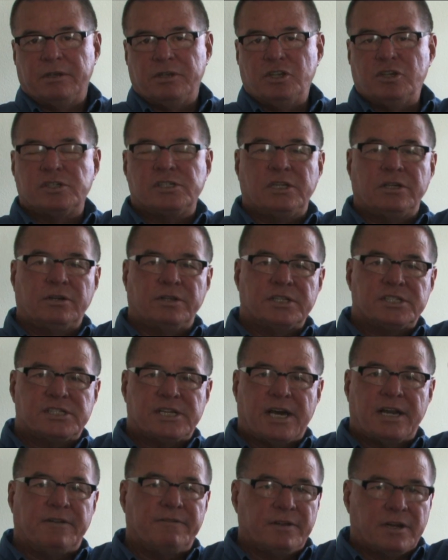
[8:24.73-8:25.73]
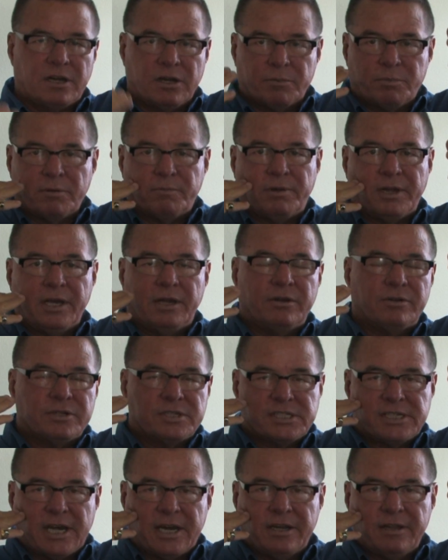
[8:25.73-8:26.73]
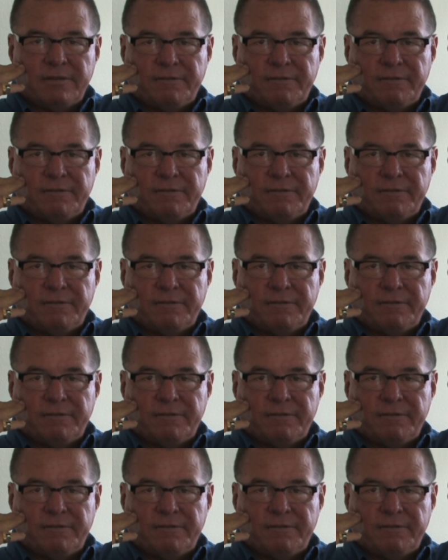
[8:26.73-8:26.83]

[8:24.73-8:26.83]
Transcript: usually on the side of the clipper plate or the side of the